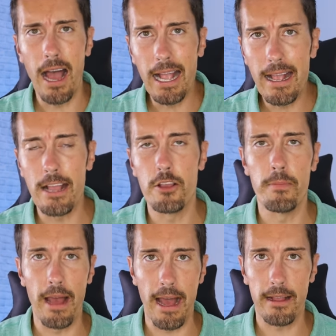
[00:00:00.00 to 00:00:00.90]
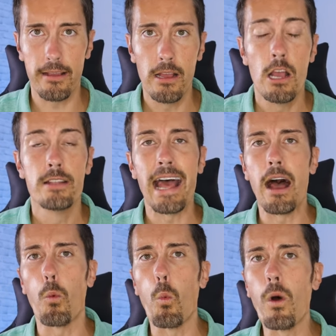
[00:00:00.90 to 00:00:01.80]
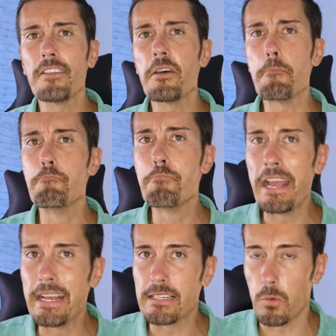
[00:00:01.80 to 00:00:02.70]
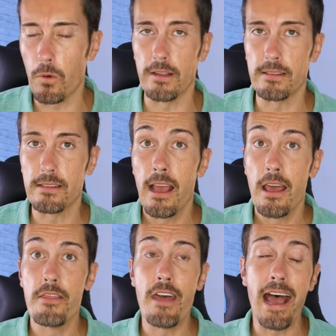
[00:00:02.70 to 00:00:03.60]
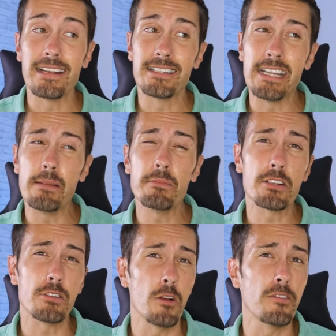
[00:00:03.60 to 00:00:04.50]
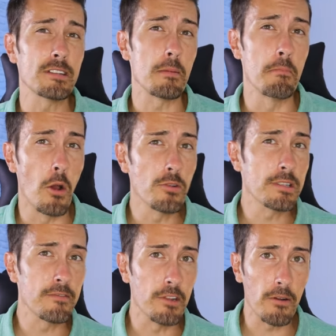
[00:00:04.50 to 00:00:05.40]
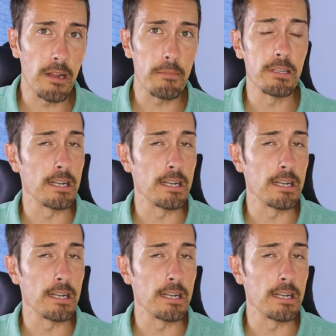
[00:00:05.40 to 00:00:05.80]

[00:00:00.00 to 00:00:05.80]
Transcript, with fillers: I got your back. Now, one of the biggest ones that seem to service most of Europe,